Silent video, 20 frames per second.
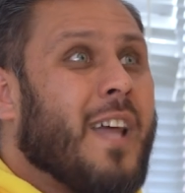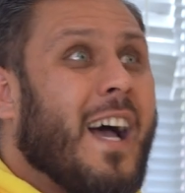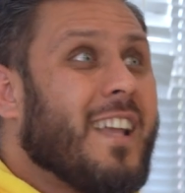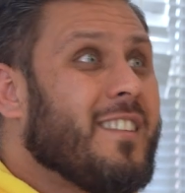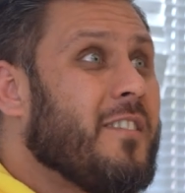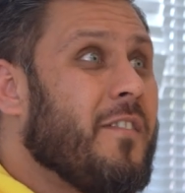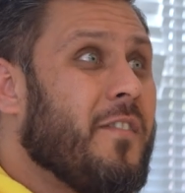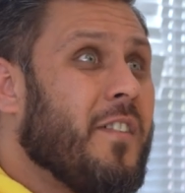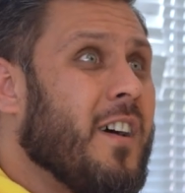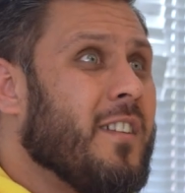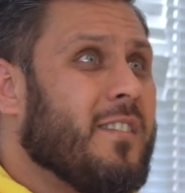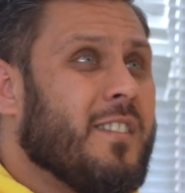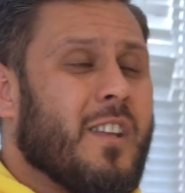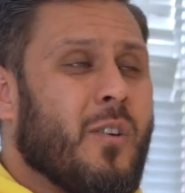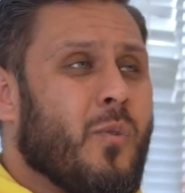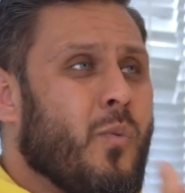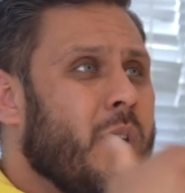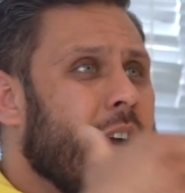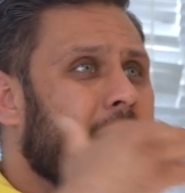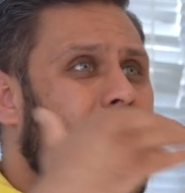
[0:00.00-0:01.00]
that's the first
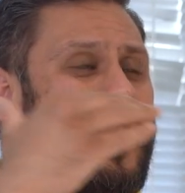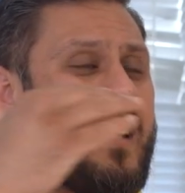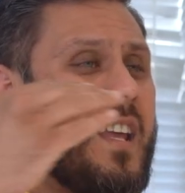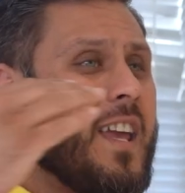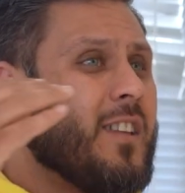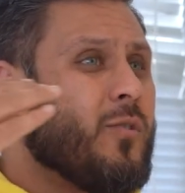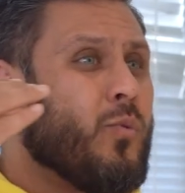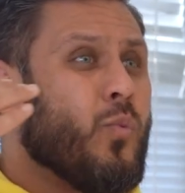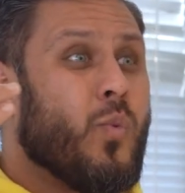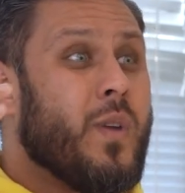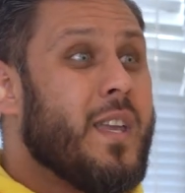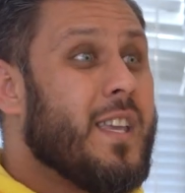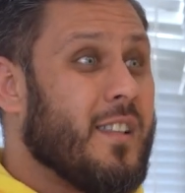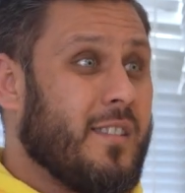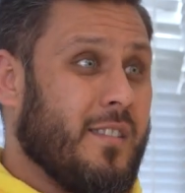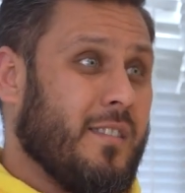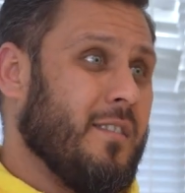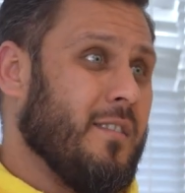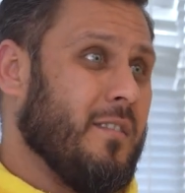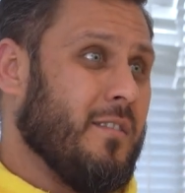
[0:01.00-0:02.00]
thing, where it takes
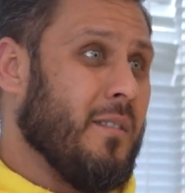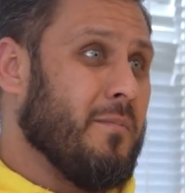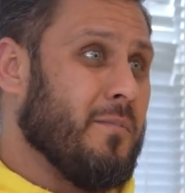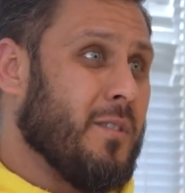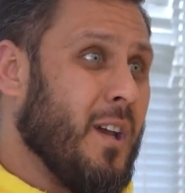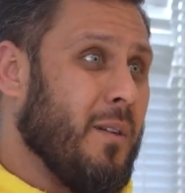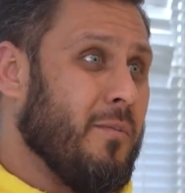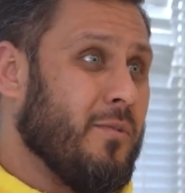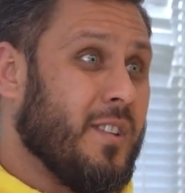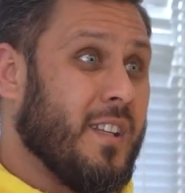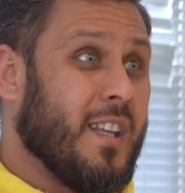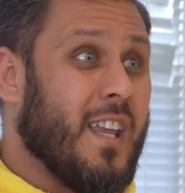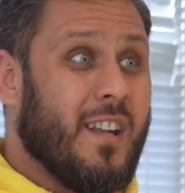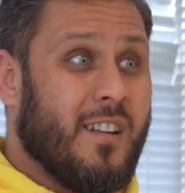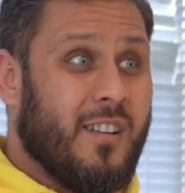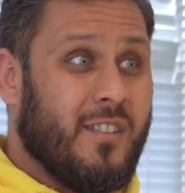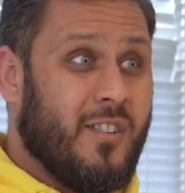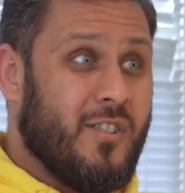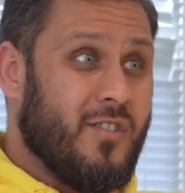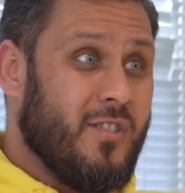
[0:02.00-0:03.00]
weeks sometimes to get
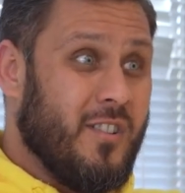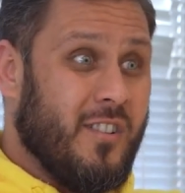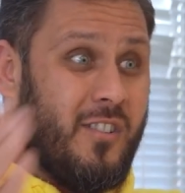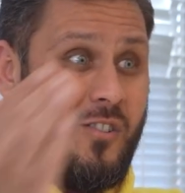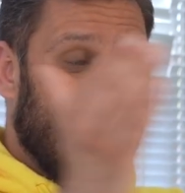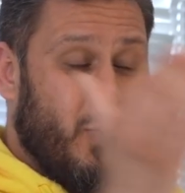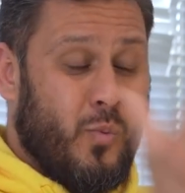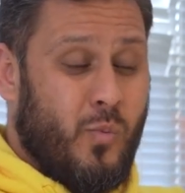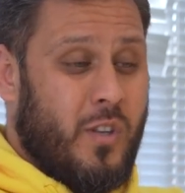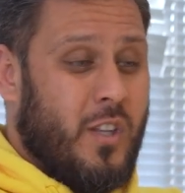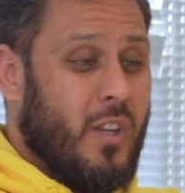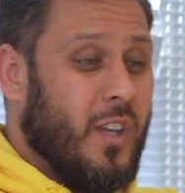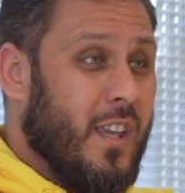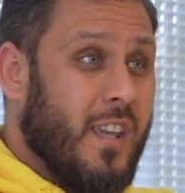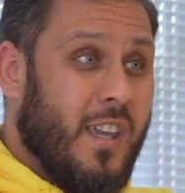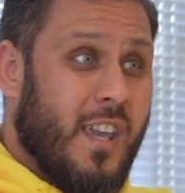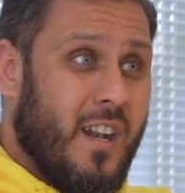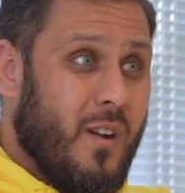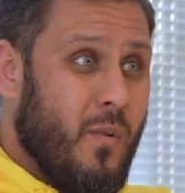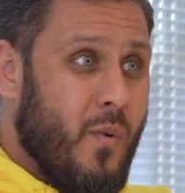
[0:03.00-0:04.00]
decisions. You
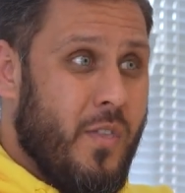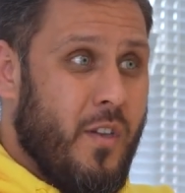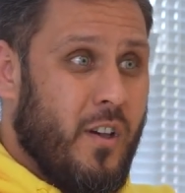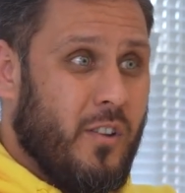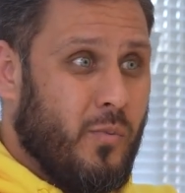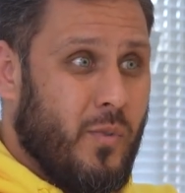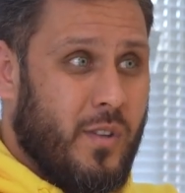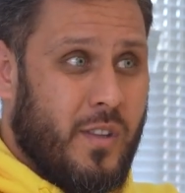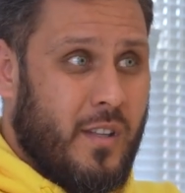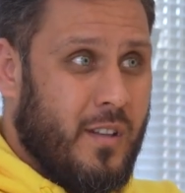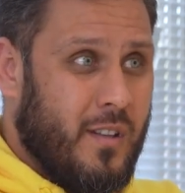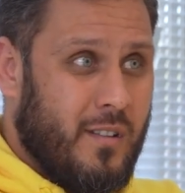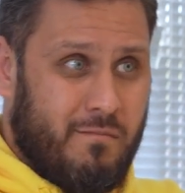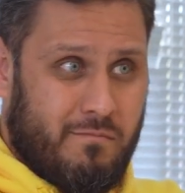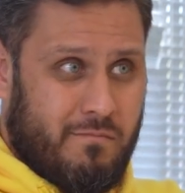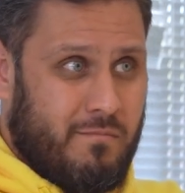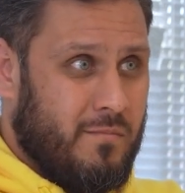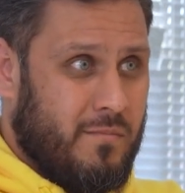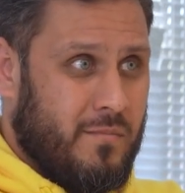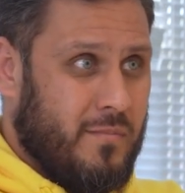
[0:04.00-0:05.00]
can get it with us
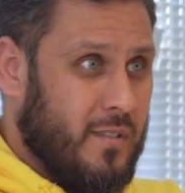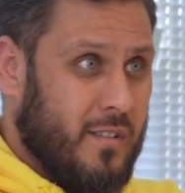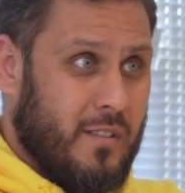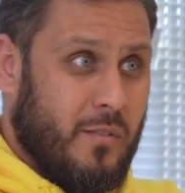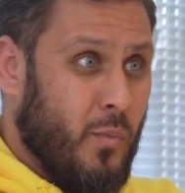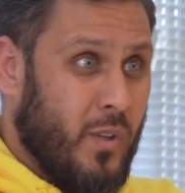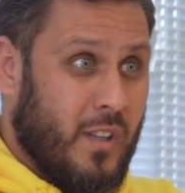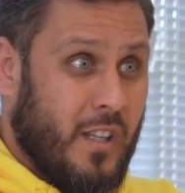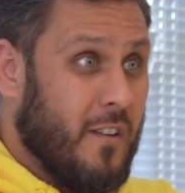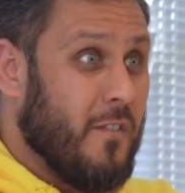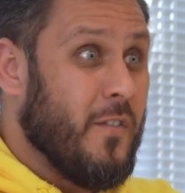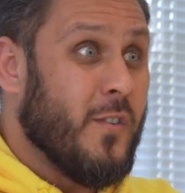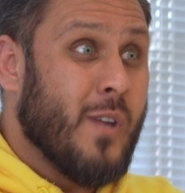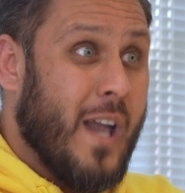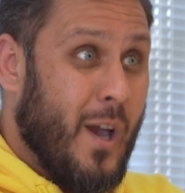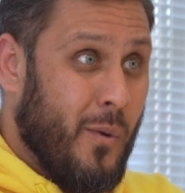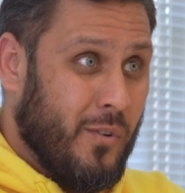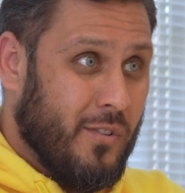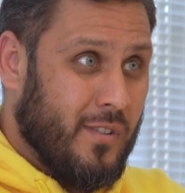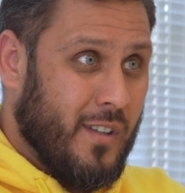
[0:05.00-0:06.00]
within a few
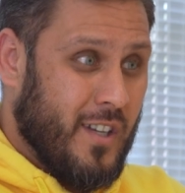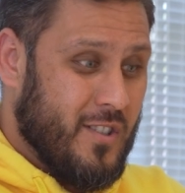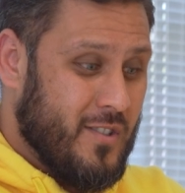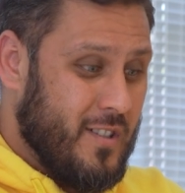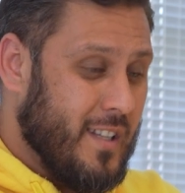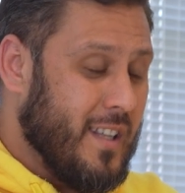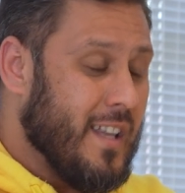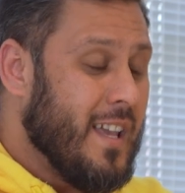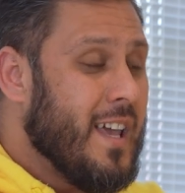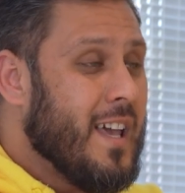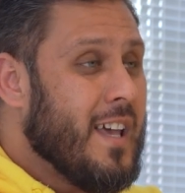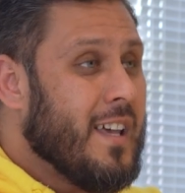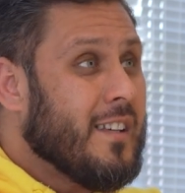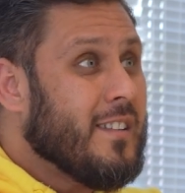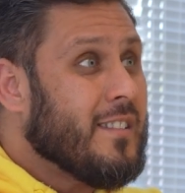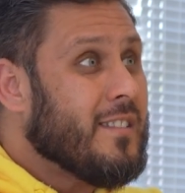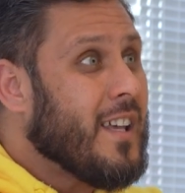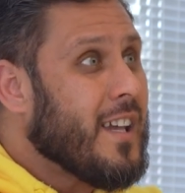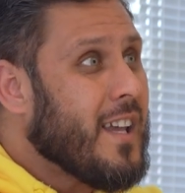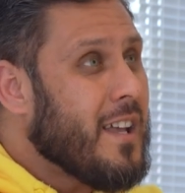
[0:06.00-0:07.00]
hours, actually.
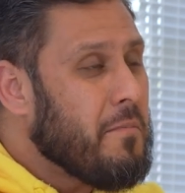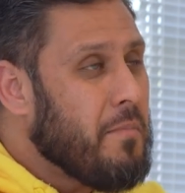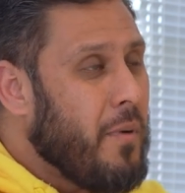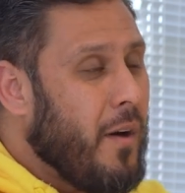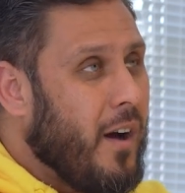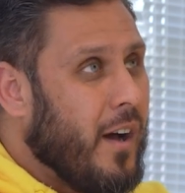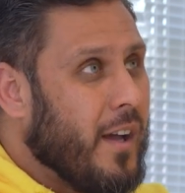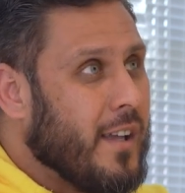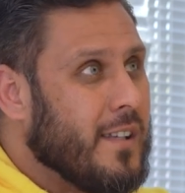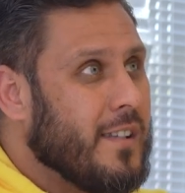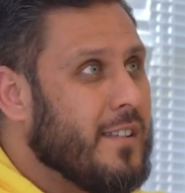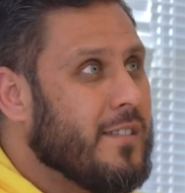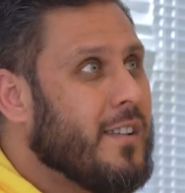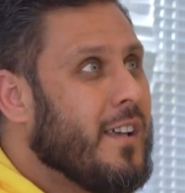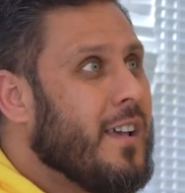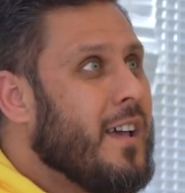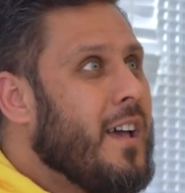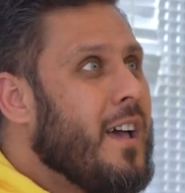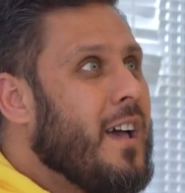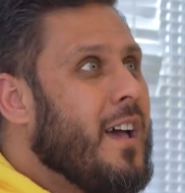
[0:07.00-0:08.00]
Second part is,
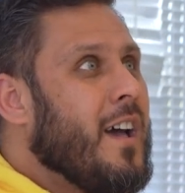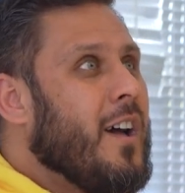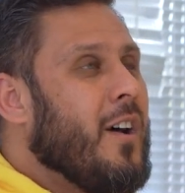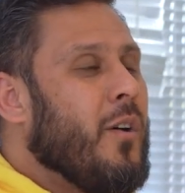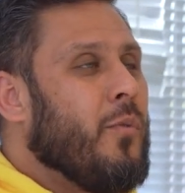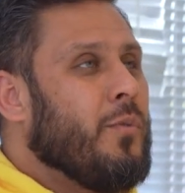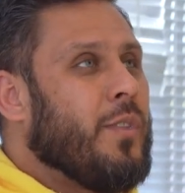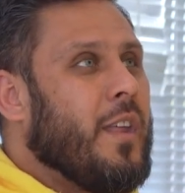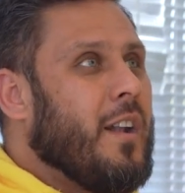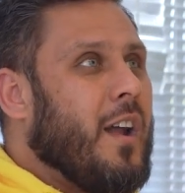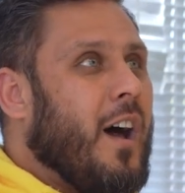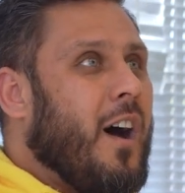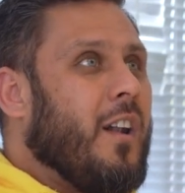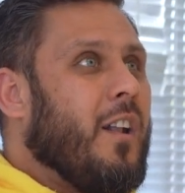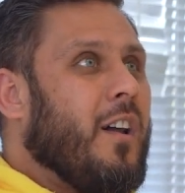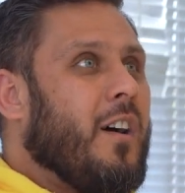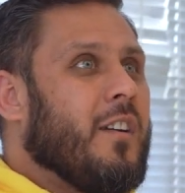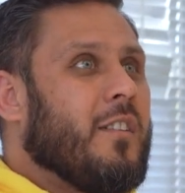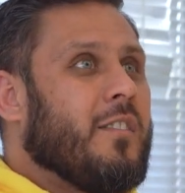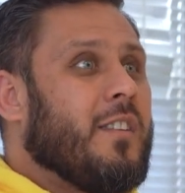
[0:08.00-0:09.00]
then how
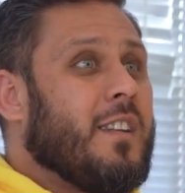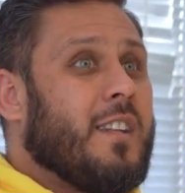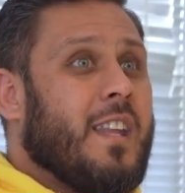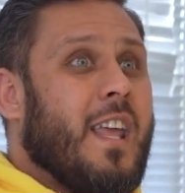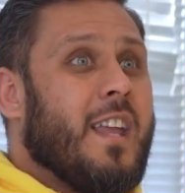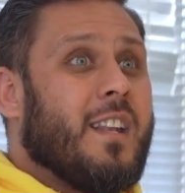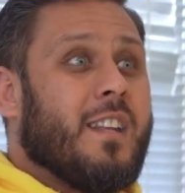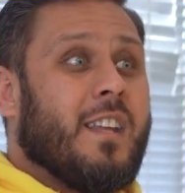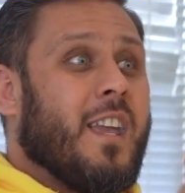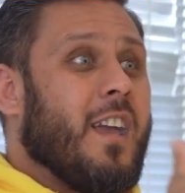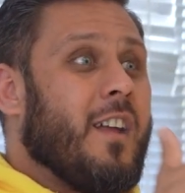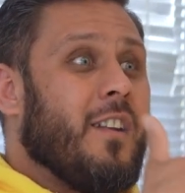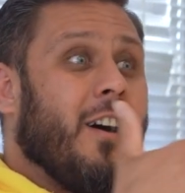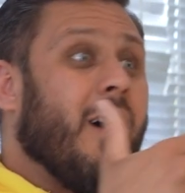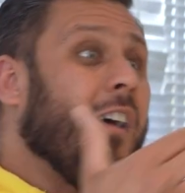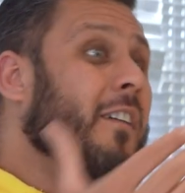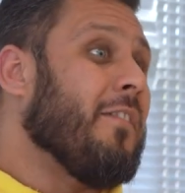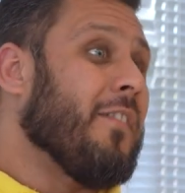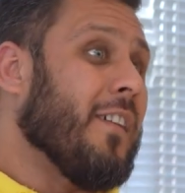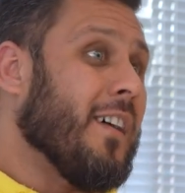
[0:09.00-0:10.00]
long does it take to get an
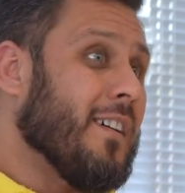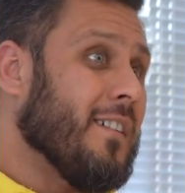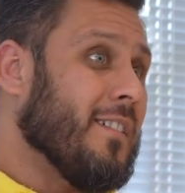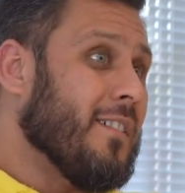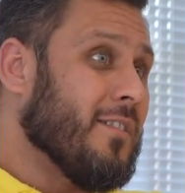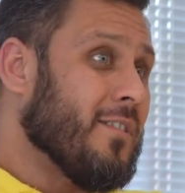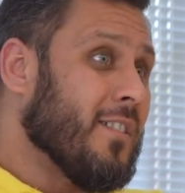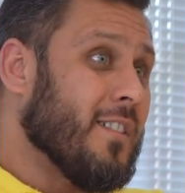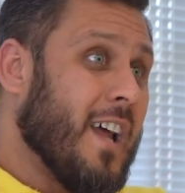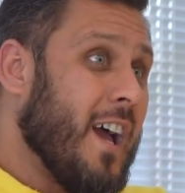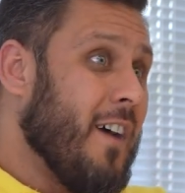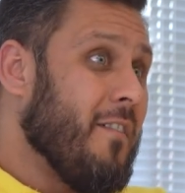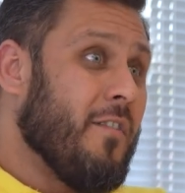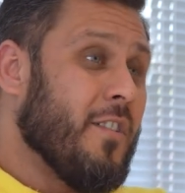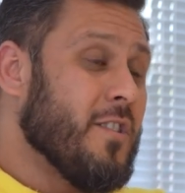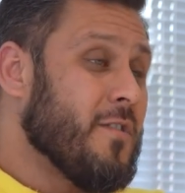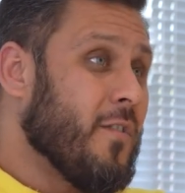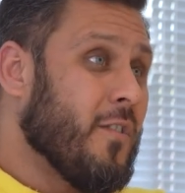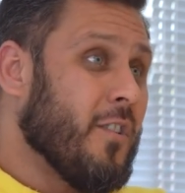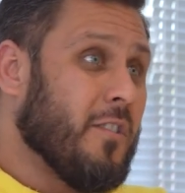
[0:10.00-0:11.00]
offer? So an
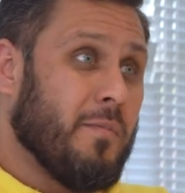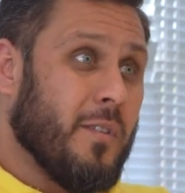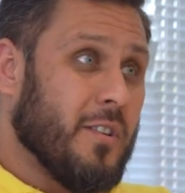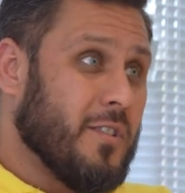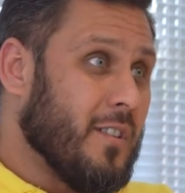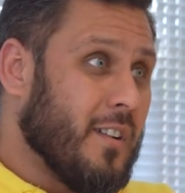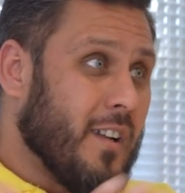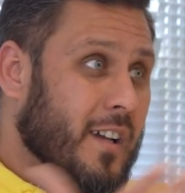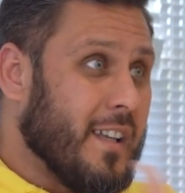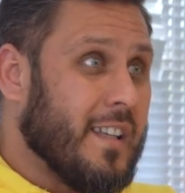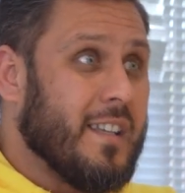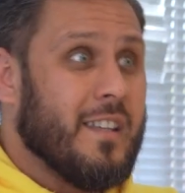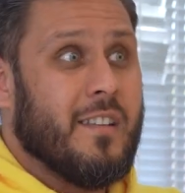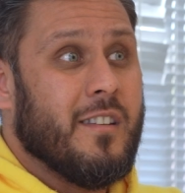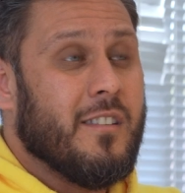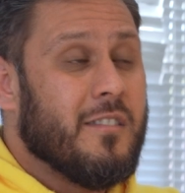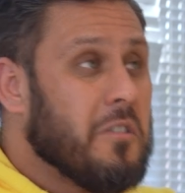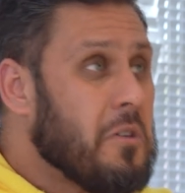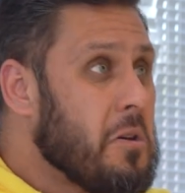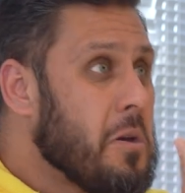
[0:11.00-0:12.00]
average for us, mashallah,
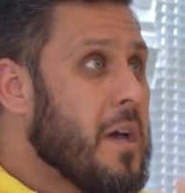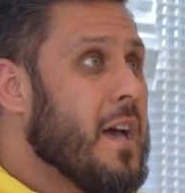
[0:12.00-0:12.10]
is